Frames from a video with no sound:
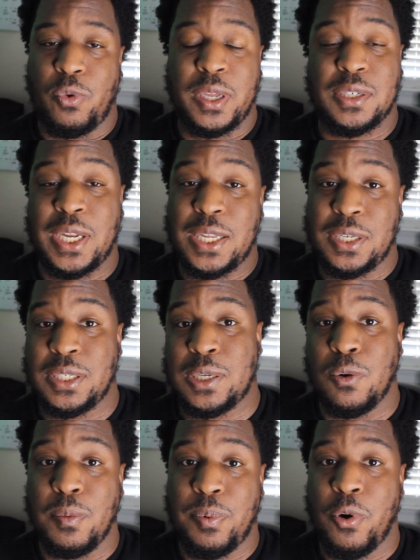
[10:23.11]
Gwen Stacy is
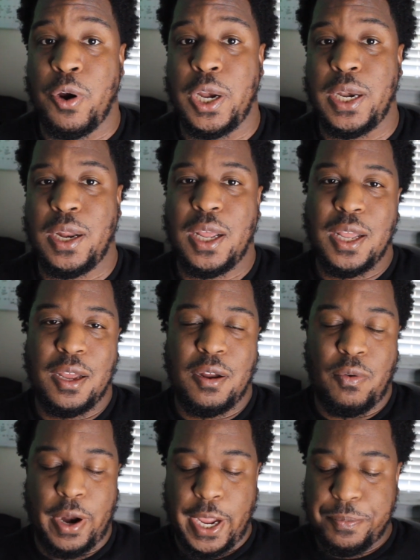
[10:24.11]
so important,
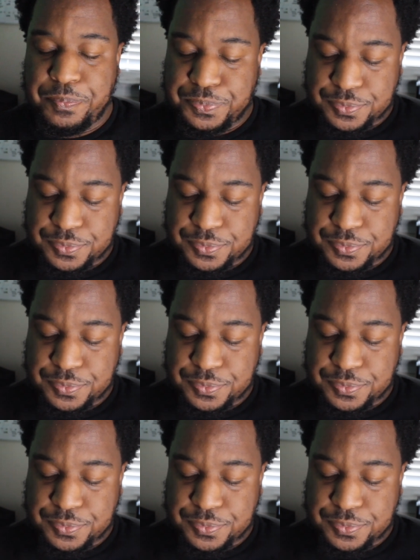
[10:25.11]
right?